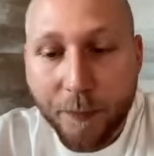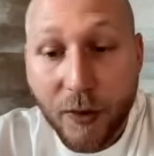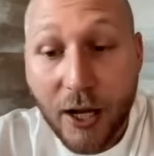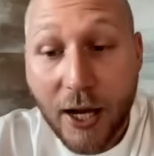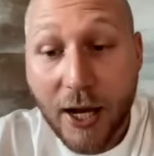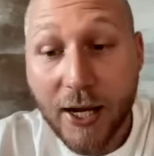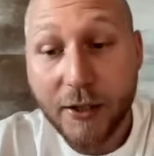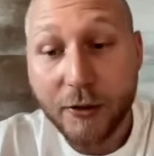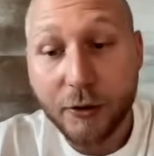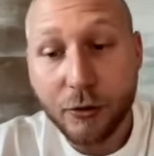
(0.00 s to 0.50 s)

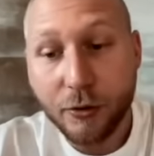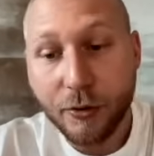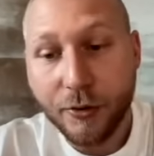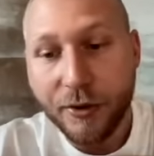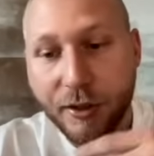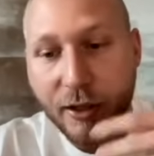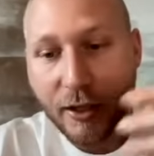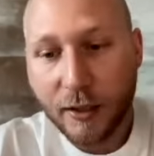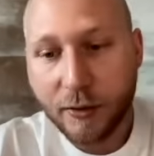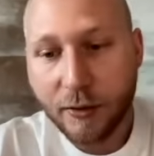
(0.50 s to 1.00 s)
I do
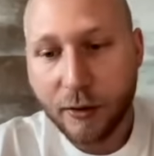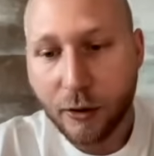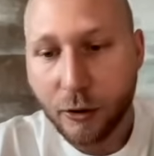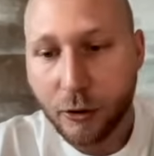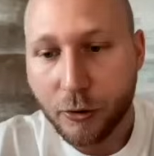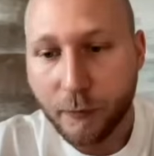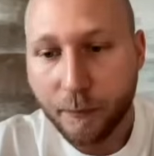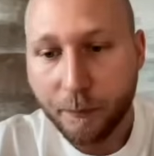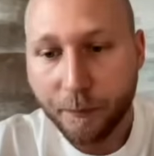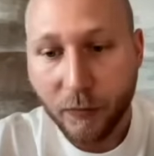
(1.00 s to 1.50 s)
think,
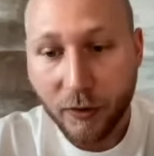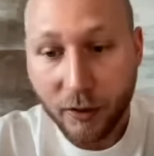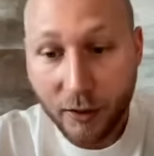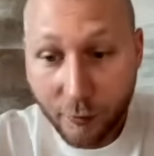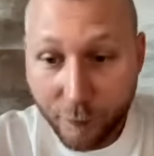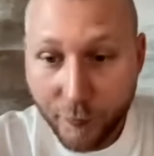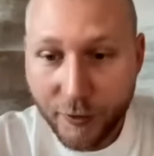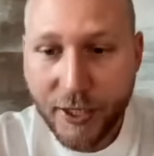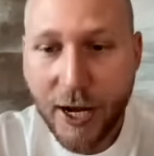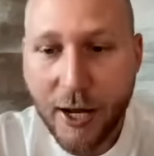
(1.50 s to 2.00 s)
though,
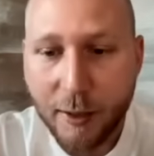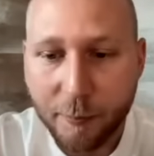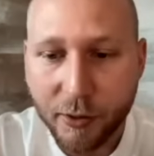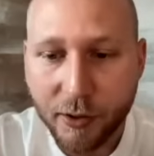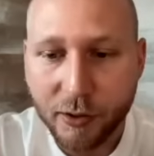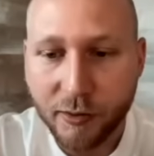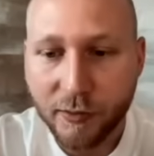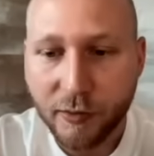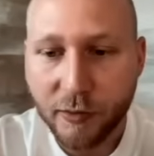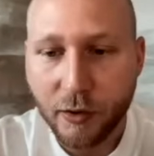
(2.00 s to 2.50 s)
if it
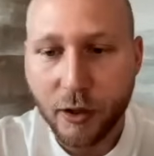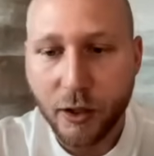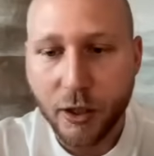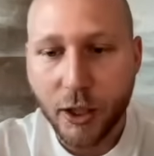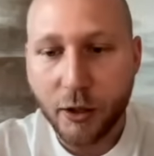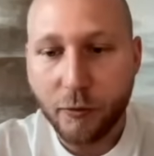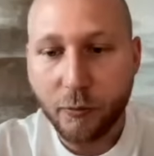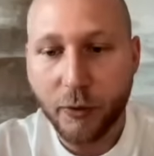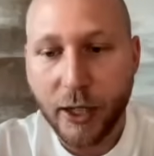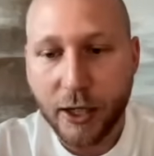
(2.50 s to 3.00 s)
happens,
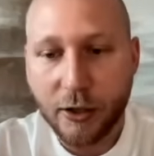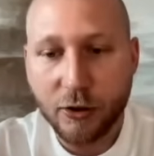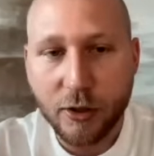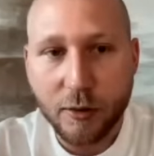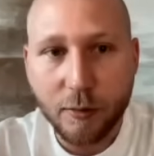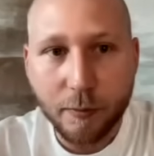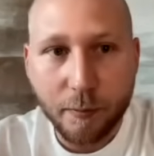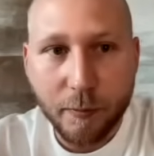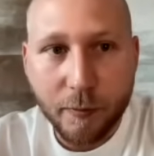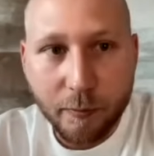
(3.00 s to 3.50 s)
it would
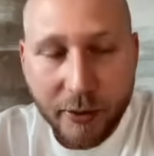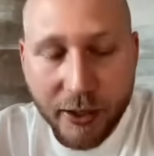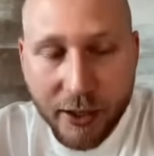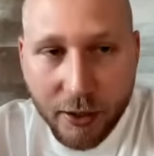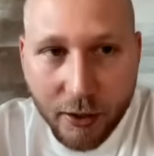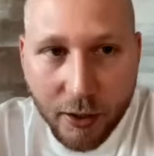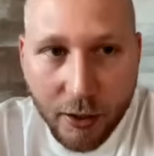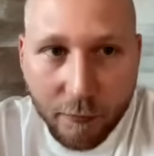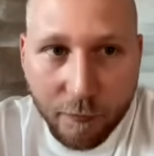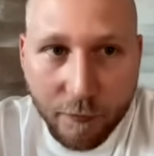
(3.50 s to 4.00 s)
actually
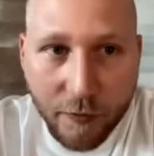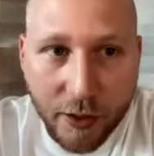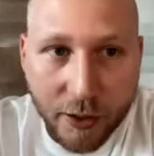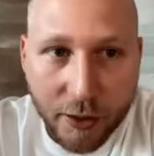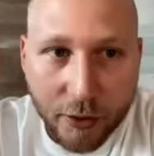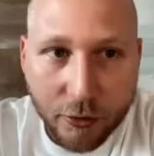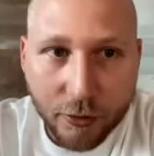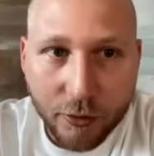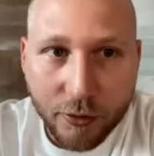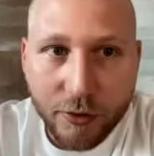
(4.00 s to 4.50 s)
be a very
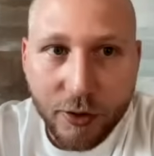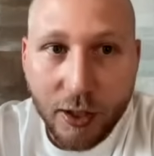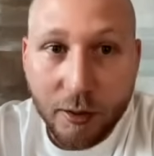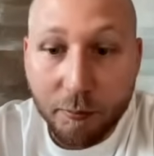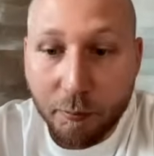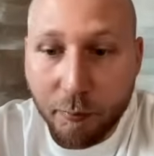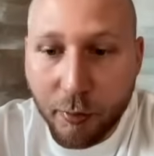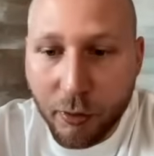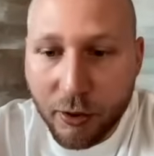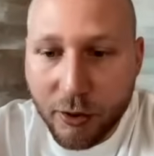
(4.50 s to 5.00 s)
good and
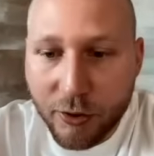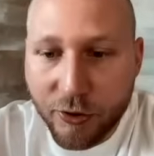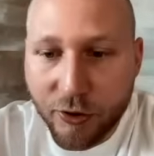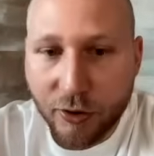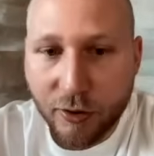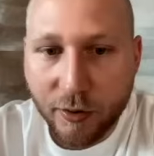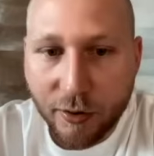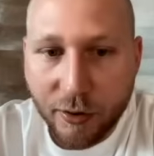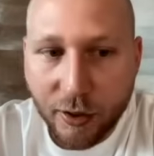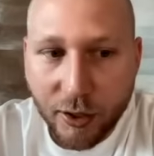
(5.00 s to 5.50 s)
bullish
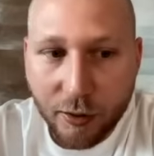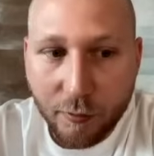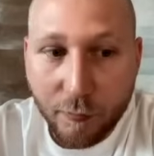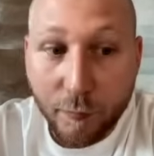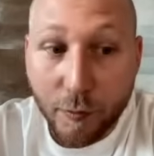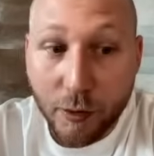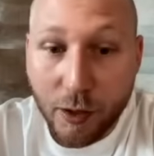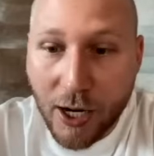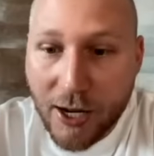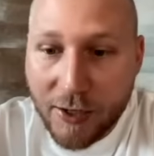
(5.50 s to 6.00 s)
thing
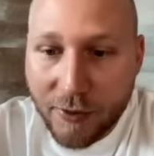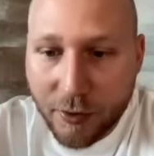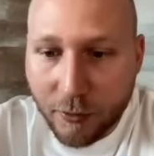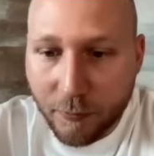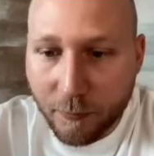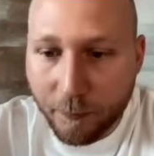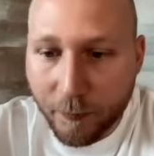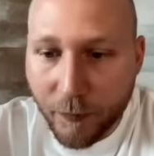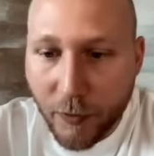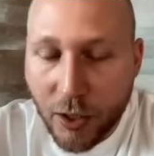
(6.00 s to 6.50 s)
for
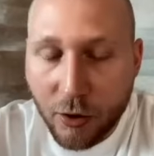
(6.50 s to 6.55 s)
Atom.